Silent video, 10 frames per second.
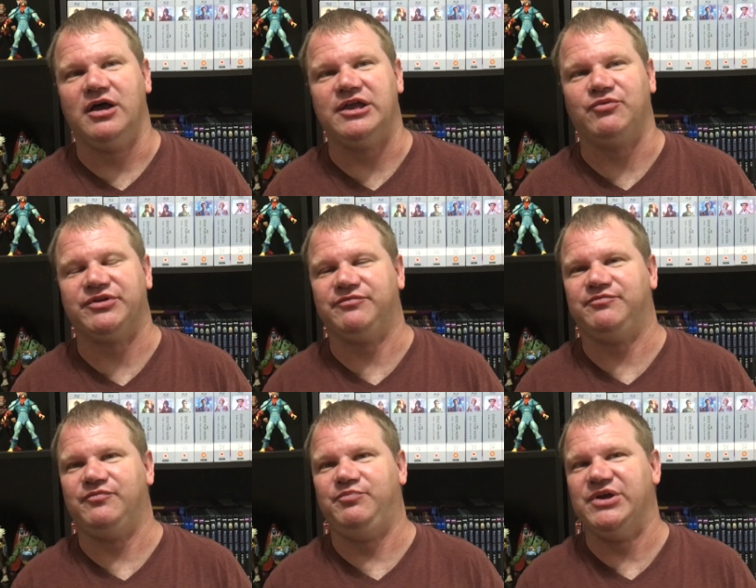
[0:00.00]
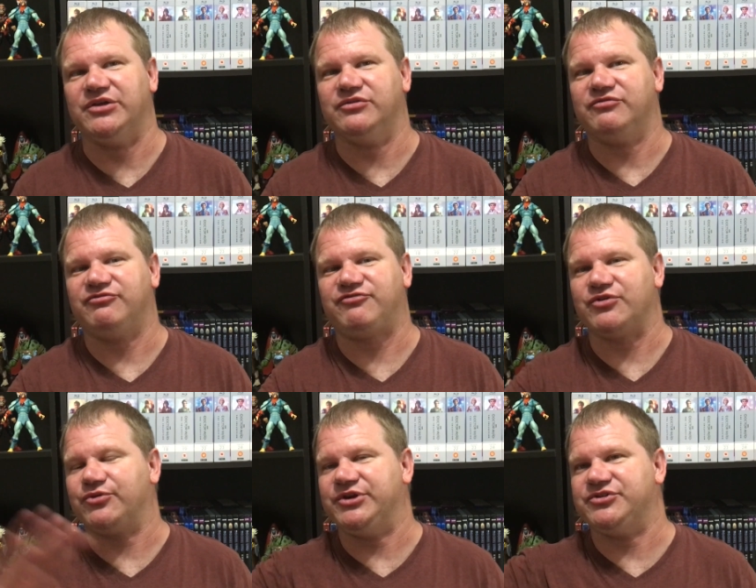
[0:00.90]
it would have been
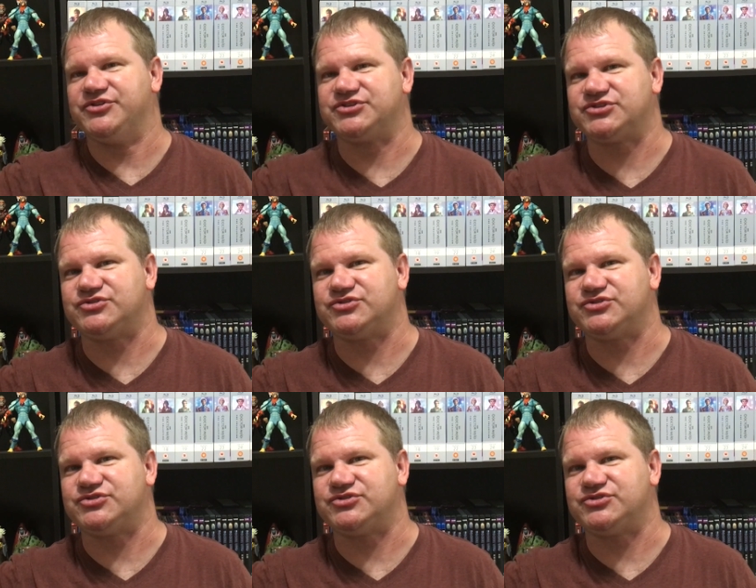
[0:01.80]
further into the